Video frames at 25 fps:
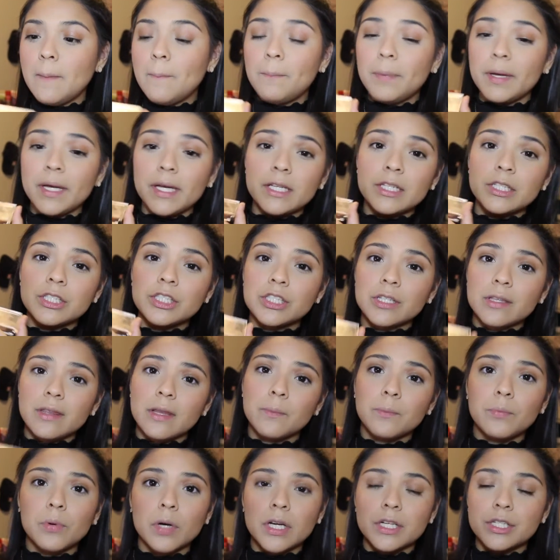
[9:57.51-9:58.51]
pinch
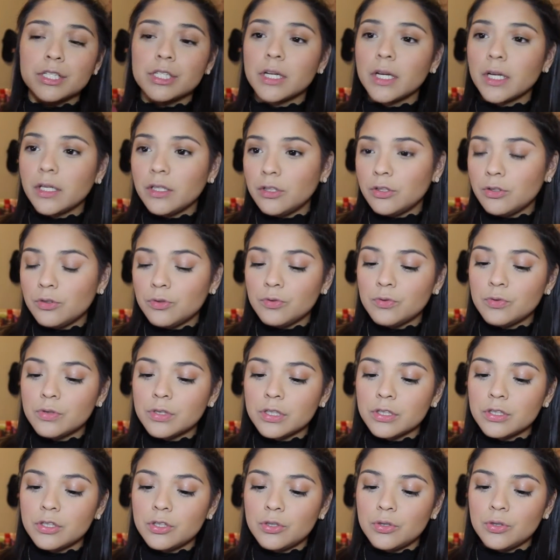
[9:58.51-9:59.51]
the brush that I use
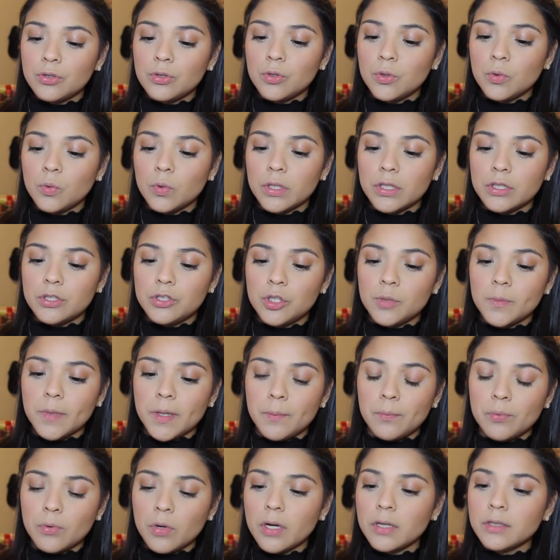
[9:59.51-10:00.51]
to do my
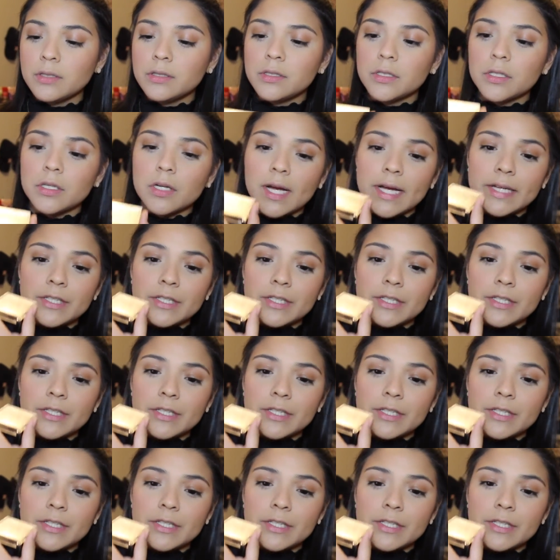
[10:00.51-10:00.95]
bronzer.